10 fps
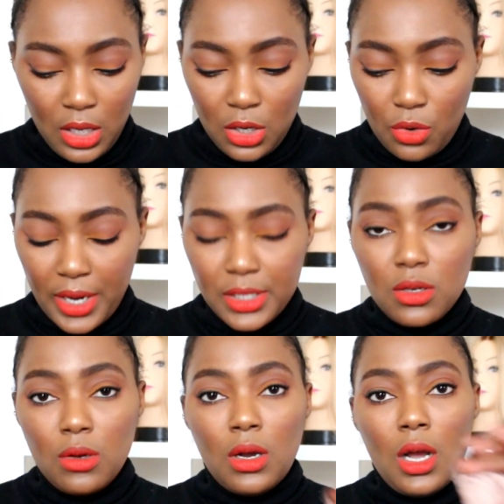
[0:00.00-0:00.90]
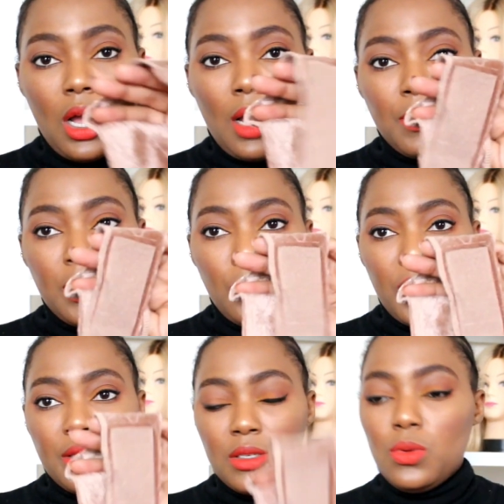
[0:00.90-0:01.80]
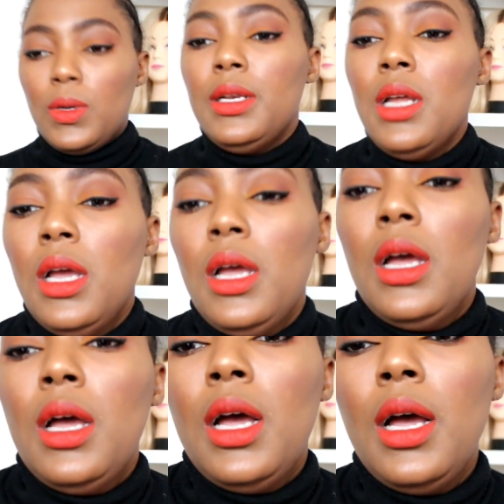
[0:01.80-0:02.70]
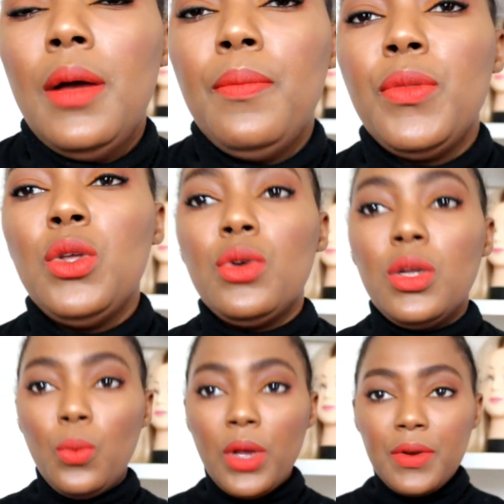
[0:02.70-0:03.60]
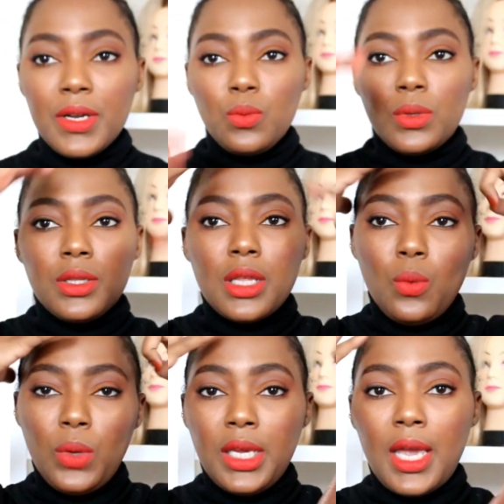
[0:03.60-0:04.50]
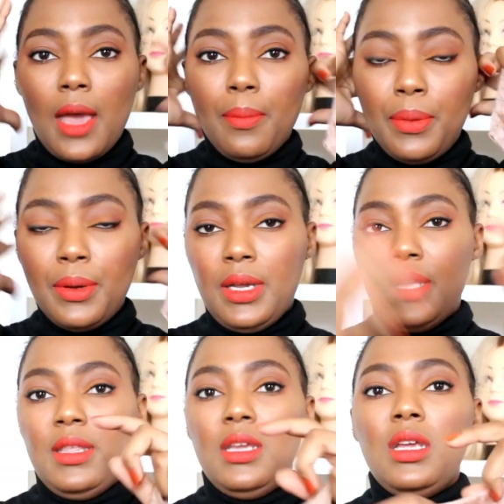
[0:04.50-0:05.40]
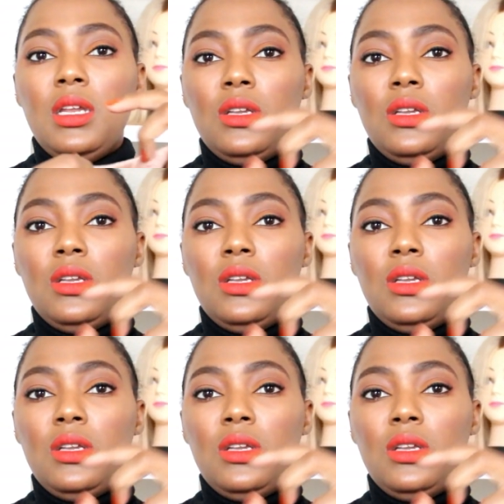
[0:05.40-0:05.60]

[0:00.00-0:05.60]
great. So I'm gonna wear this one. You can wear it with a wig cap, and then